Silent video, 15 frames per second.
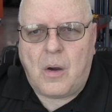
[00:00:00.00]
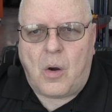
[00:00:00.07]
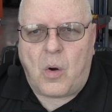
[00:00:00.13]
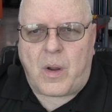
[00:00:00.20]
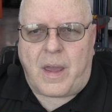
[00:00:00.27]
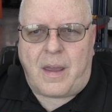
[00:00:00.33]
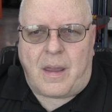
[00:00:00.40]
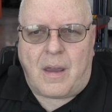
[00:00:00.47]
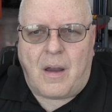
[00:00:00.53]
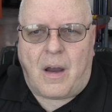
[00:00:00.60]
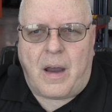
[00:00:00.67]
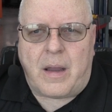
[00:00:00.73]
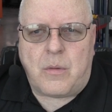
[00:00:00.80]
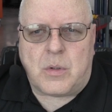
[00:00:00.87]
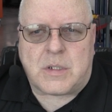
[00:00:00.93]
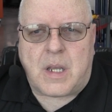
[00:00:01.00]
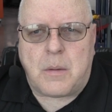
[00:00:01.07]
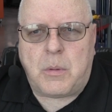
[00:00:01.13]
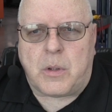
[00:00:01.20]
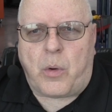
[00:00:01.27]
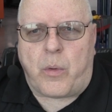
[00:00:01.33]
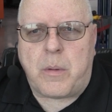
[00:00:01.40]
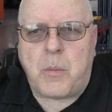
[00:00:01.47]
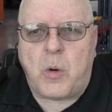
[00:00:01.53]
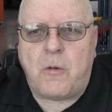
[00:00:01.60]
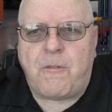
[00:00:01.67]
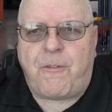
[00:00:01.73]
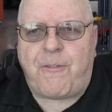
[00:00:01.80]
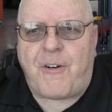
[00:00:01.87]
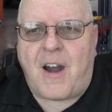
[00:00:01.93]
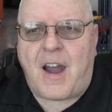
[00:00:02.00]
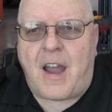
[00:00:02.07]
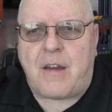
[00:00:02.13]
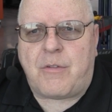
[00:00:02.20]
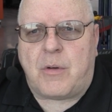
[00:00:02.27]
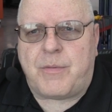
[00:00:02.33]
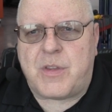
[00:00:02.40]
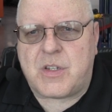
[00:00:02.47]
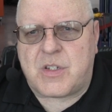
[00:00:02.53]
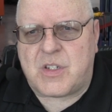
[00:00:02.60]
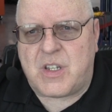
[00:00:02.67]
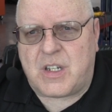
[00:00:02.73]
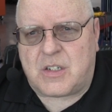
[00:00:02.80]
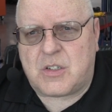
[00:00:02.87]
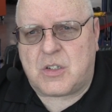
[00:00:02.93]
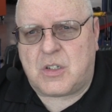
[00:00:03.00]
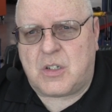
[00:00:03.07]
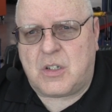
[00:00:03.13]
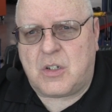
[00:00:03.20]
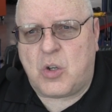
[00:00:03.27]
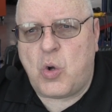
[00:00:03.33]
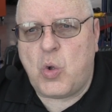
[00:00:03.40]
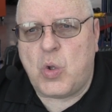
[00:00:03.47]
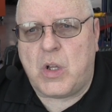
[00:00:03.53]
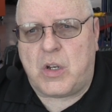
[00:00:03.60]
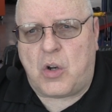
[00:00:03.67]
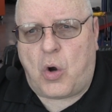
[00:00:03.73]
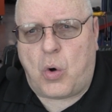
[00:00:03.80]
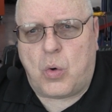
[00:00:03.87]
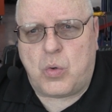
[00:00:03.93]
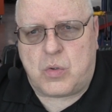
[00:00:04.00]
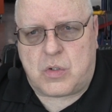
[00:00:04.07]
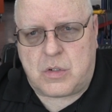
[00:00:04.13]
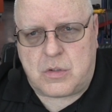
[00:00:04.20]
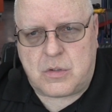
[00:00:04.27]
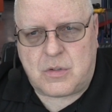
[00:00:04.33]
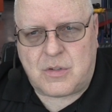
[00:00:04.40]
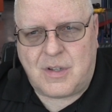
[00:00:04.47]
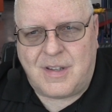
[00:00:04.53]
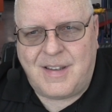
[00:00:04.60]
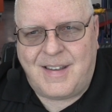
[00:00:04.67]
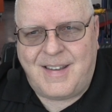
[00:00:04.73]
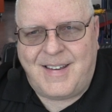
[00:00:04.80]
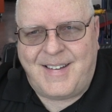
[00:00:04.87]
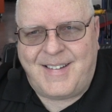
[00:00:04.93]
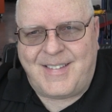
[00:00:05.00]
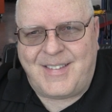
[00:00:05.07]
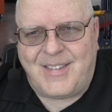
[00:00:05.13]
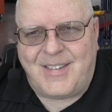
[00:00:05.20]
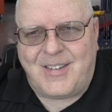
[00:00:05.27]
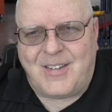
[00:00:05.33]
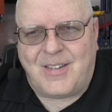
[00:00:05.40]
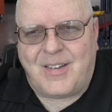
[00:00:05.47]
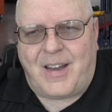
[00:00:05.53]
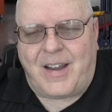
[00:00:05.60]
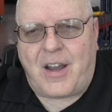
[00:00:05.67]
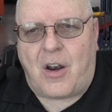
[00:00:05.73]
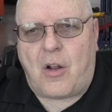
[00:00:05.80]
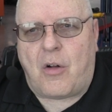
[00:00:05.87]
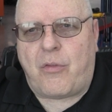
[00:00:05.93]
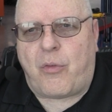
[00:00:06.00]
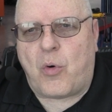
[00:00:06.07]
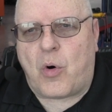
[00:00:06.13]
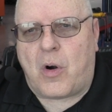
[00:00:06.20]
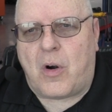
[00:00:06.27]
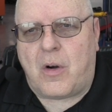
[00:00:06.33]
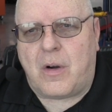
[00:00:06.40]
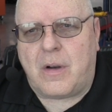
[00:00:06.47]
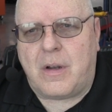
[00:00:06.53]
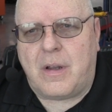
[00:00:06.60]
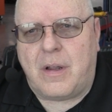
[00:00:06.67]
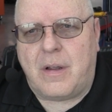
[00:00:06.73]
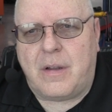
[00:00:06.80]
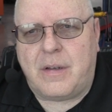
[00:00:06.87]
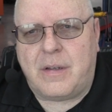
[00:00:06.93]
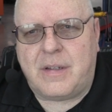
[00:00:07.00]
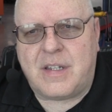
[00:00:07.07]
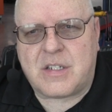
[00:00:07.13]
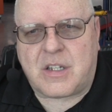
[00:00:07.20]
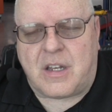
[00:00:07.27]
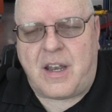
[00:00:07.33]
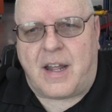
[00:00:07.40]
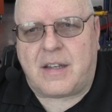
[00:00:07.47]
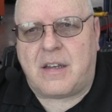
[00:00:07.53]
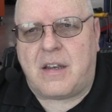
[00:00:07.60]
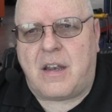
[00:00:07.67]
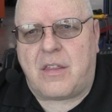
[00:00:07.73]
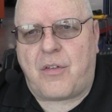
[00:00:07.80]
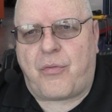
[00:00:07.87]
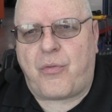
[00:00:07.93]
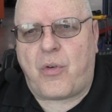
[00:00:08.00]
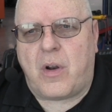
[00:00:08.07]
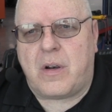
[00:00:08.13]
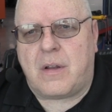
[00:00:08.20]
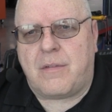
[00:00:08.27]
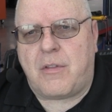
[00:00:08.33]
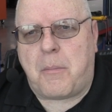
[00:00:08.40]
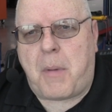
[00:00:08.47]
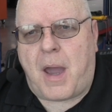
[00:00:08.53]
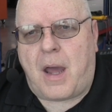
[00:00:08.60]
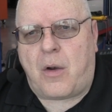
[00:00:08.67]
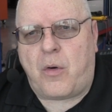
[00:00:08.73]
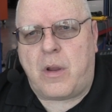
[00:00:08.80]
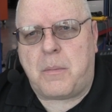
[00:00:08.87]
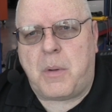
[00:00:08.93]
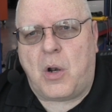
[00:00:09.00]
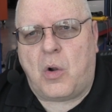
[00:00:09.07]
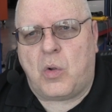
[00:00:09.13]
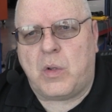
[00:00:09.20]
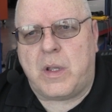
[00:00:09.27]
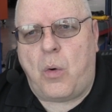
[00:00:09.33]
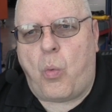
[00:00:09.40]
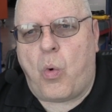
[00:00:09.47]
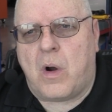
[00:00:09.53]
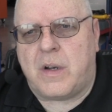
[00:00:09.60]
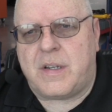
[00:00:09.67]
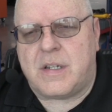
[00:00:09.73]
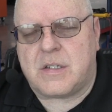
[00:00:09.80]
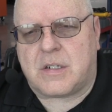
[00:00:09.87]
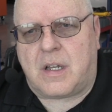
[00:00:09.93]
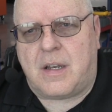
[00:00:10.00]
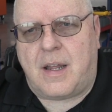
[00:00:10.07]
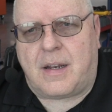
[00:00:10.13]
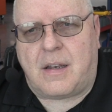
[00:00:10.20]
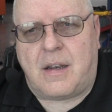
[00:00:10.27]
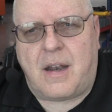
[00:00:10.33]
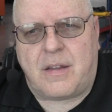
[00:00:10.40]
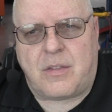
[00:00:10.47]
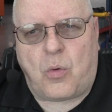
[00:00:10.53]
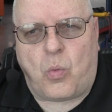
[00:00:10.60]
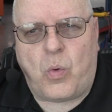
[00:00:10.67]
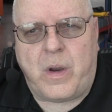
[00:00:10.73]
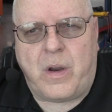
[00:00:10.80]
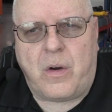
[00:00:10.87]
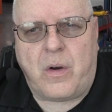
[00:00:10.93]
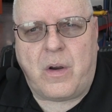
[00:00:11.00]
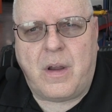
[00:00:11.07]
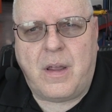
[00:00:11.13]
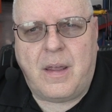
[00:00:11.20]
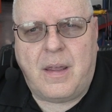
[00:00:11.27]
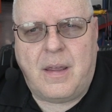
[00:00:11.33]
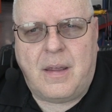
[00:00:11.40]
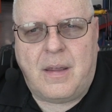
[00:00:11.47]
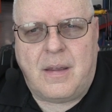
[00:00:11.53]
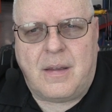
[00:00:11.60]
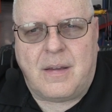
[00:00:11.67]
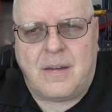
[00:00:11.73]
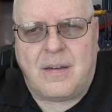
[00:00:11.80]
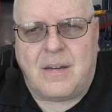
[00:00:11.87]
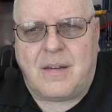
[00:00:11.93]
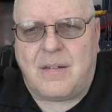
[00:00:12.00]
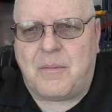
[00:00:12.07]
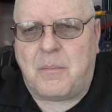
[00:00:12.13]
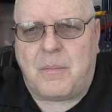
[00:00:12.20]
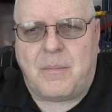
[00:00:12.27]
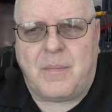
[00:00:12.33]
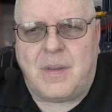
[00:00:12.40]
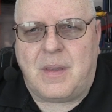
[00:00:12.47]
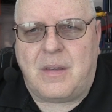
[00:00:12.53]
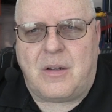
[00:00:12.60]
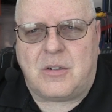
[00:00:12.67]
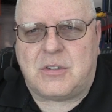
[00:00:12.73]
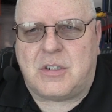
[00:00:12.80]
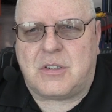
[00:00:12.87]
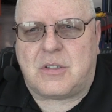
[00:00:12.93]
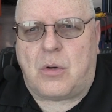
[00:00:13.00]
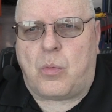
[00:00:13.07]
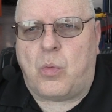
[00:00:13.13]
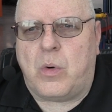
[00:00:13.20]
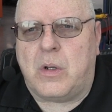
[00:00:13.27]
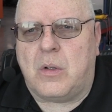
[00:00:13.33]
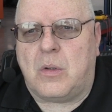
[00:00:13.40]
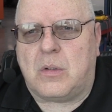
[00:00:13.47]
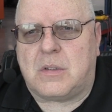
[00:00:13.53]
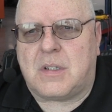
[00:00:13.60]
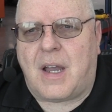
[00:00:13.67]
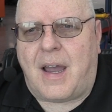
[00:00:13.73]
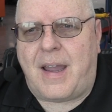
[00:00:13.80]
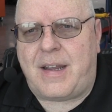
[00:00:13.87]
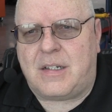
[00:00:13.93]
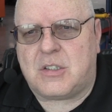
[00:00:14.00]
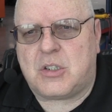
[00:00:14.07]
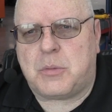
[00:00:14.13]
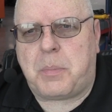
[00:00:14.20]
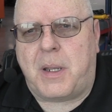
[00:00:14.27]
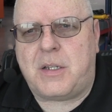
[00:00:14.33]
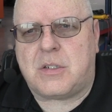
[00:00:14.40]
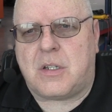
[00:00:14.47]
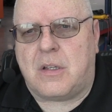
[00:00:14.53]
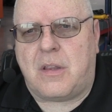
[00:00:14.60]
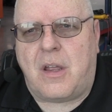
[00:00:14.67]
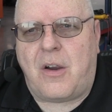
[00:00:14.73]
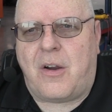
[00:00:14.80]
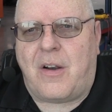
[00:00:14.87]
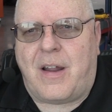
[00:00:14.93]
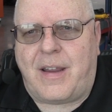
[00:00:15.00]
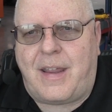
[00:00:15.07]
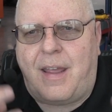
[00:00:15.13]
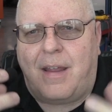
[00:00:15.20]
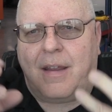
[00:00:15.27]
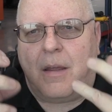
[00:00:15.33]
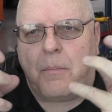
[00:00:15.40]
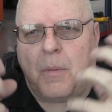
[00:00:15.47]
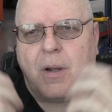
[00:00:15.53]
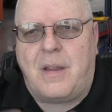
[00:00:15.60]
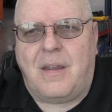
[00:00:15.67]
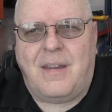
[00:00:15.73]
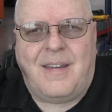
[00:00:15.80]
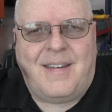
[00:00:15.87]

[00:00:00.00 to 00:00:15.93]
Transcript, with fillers: Okay, I was able to remove 5 of the 6 coolant hoses. I got all 4 disconnected at the front of the battery, but only 1 disconnected at the rear. There's just a real tight space in there, and I can't get my